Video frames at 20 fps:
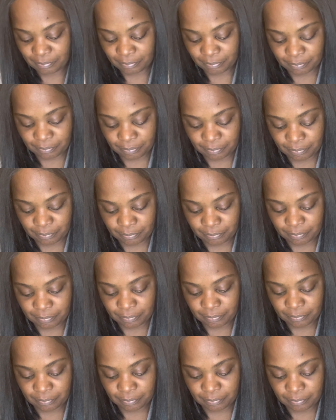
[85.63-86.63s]

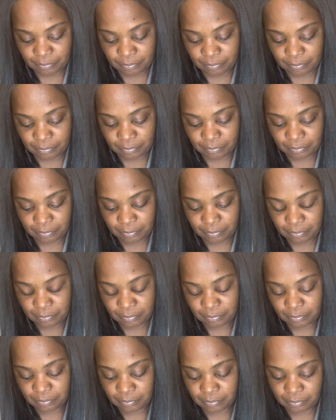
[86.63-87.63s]

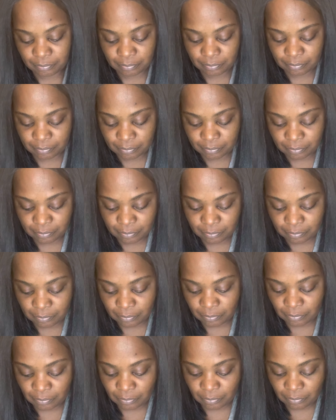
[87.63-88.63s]

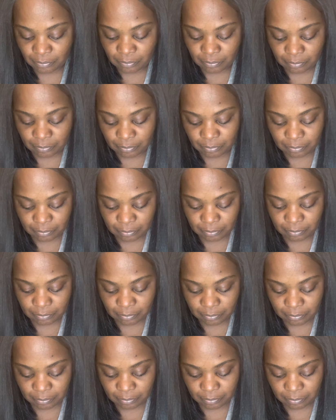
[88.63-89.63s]

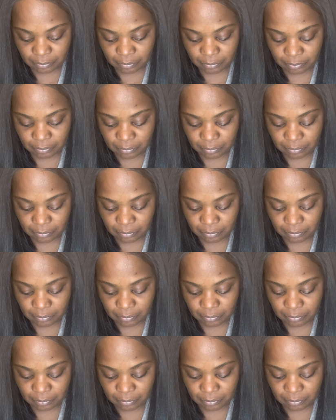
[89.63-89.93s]
Nobody speaks.